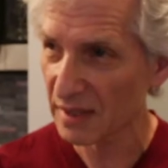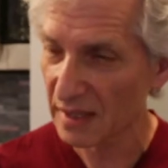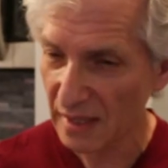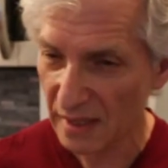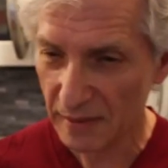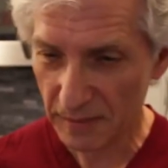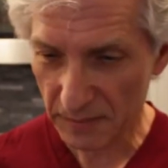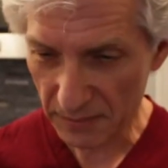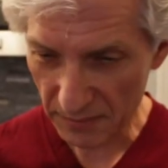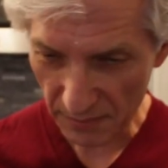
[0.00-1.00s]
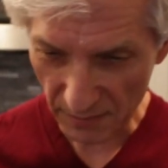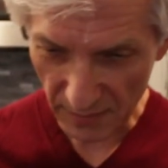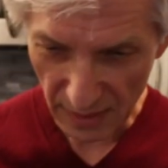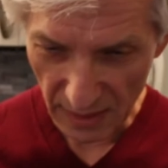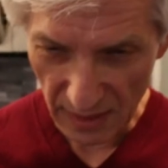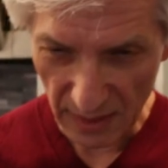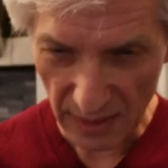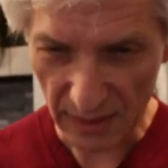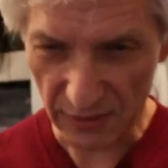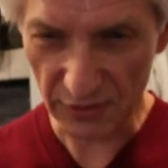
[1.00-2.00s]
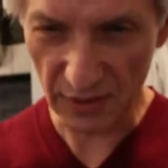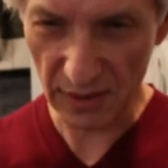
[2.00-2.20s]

What kind of flooring is this? This it's, is